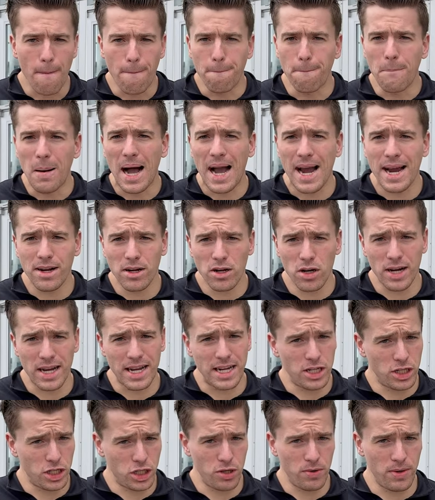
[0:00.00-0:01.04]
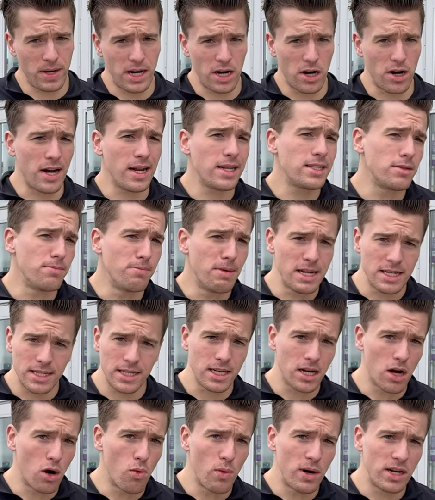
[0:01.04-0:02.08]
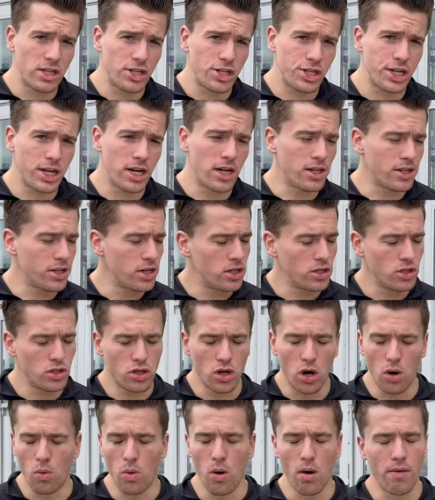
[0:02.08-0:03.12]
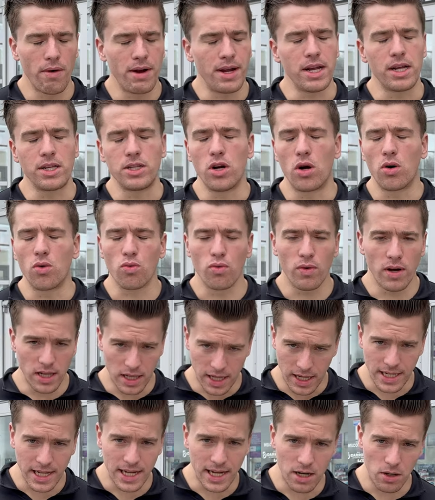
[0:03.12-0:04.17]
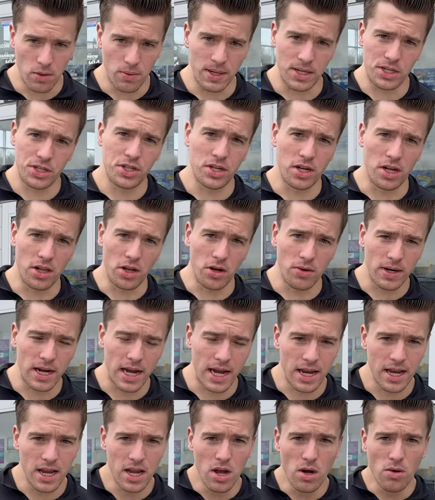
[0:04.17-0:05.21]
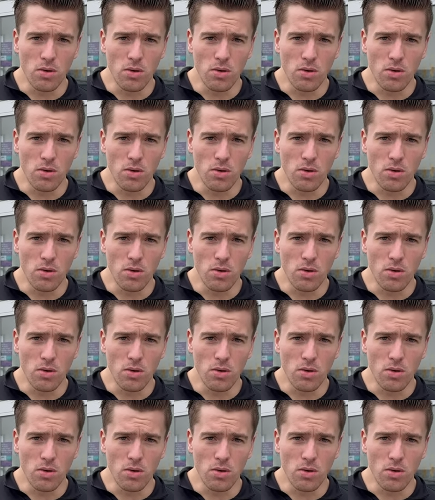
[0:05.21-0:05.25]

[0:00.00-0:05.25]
Minor issue here. It's missing a windshield. Don't worry. You don't really need a windshield, okay?